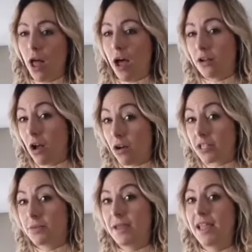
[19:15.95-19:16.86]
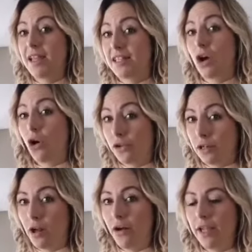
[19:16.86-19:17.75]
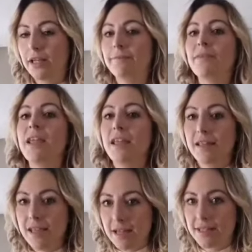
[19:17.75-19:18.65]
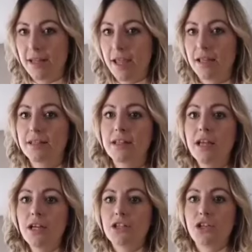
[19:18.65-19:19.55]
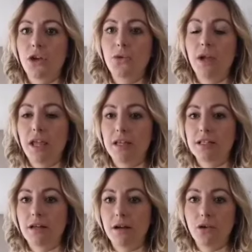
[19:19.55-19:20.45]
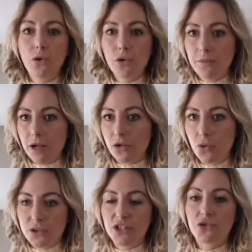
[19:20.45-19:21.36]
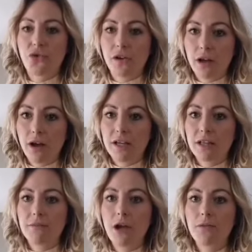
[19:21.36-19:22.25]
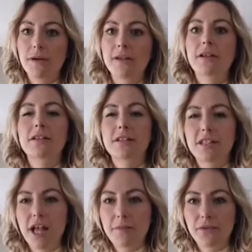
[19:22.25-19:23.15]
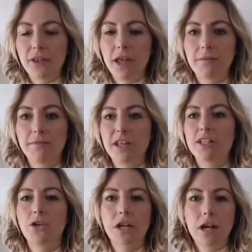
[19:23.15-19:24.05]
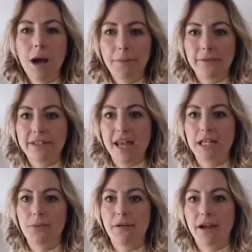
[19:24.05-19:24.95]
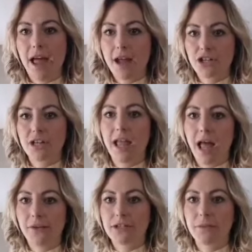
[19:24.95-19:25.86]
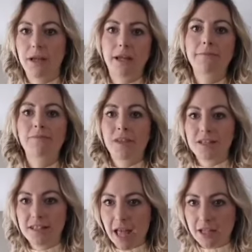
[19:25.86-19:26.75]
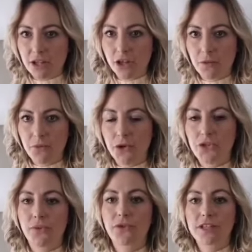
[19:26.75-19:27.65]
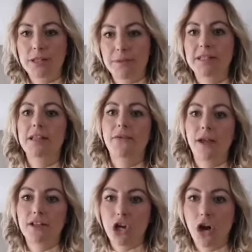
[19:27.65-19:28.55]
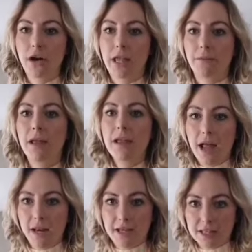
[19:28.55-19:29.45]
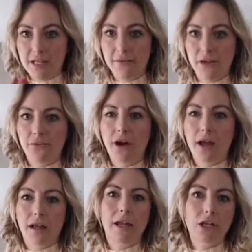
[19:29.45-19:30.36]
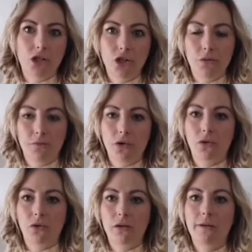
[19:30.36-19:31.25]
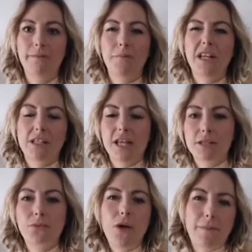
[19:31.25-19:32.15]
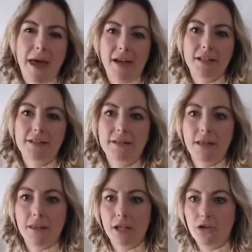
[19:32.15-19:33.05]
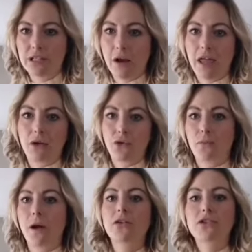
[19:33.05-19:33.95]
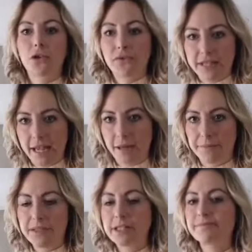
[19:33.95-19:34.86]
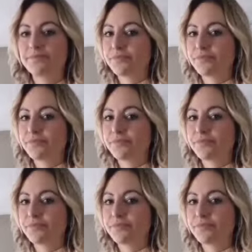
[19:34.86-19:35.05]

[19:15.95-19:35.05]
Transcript: asked me, is it online? Yes, it is. So all my courses are online at the moment. Some of them, there's only a couple of days where I actually have to be sat at the computer for a specific time, and it's delivered via like a Zoom call, but it's WebEx that they use out here, or Microsoft Teams.